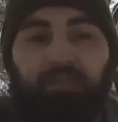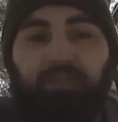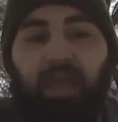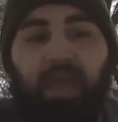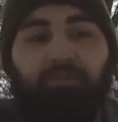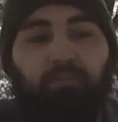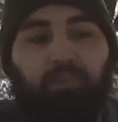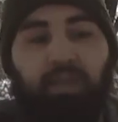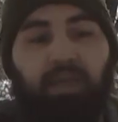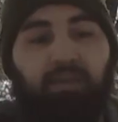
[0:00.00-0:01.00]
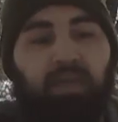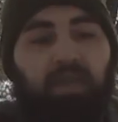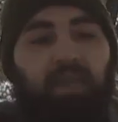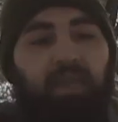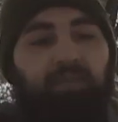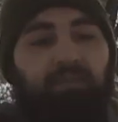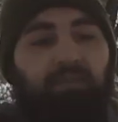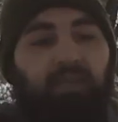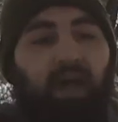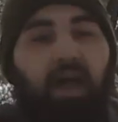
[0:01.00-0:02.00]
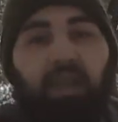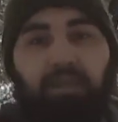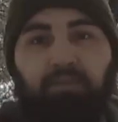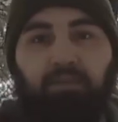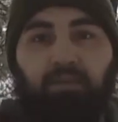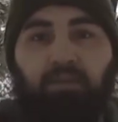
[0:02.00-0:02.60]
It's a heavy blade. It's designed